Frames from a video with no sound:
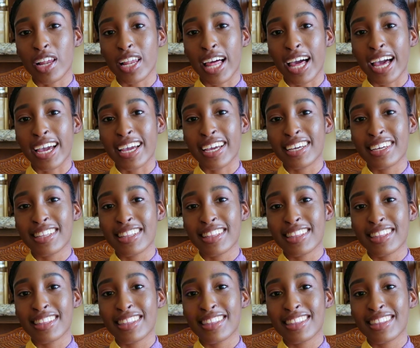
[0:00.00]
Like,
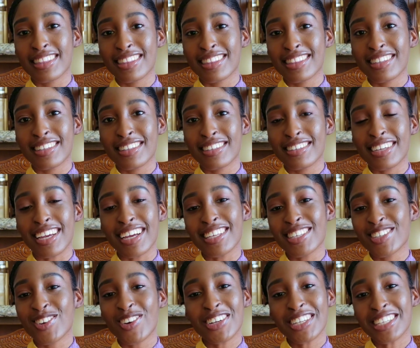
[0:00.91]

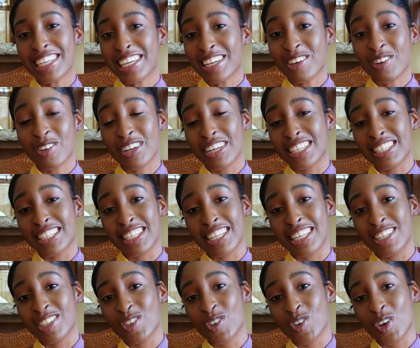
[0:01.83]
just continue
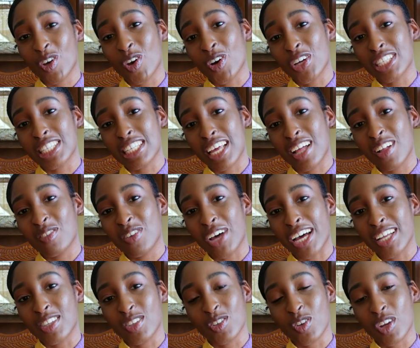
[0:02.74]
listening to yourself
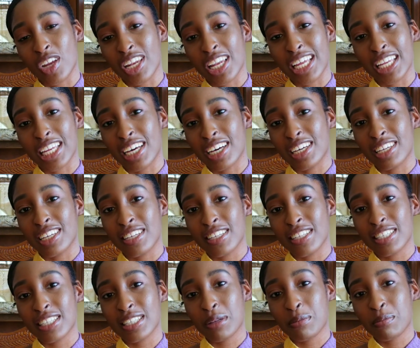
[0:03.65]
and don't let
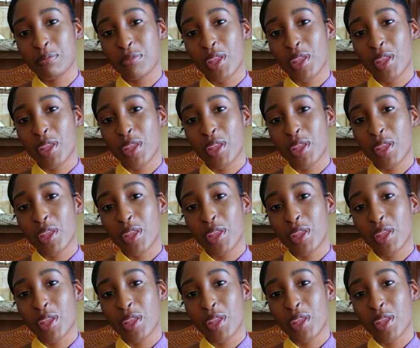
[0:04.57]
others